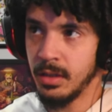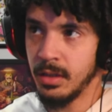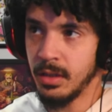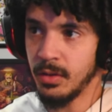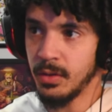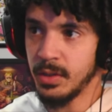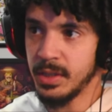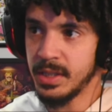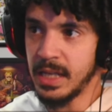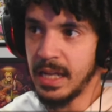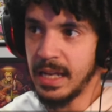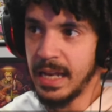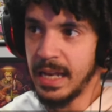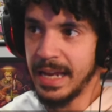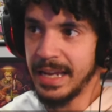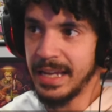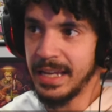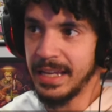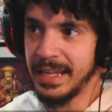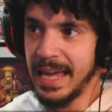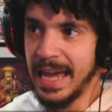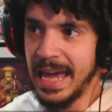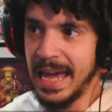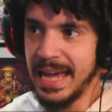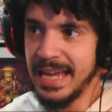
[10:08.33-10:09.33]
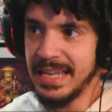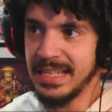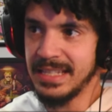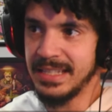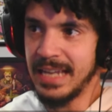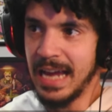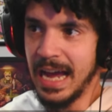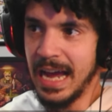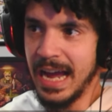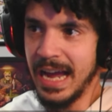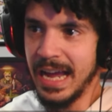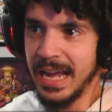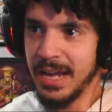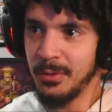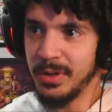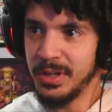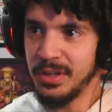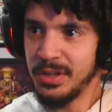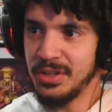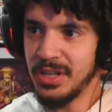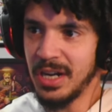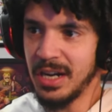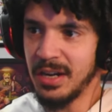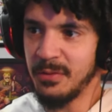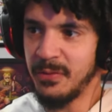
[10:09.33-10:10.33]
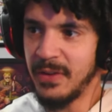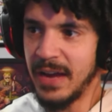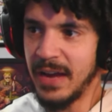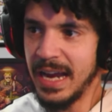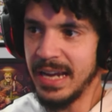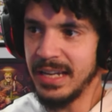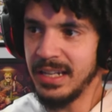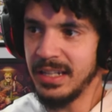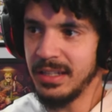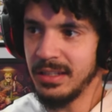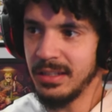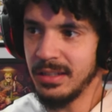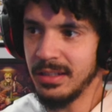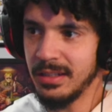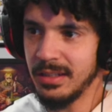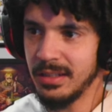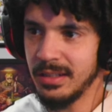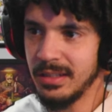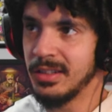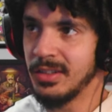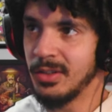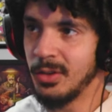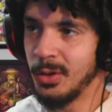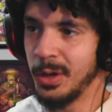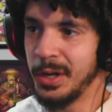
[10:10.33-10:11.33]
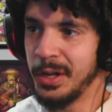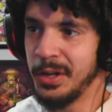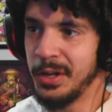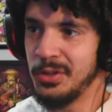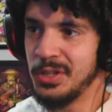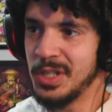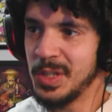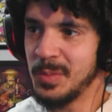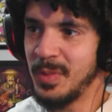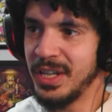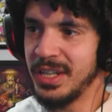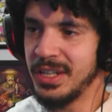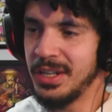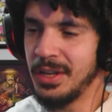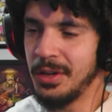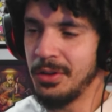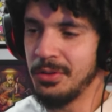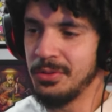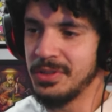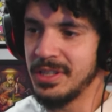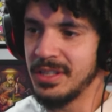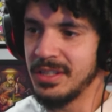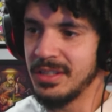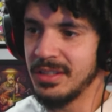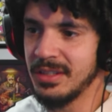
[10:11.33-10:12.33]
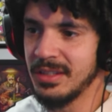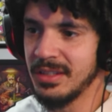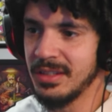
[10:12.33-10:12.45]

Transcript: Yo, it sound like a cat is dying. What, are you trying to find it? Or are you just being nosy?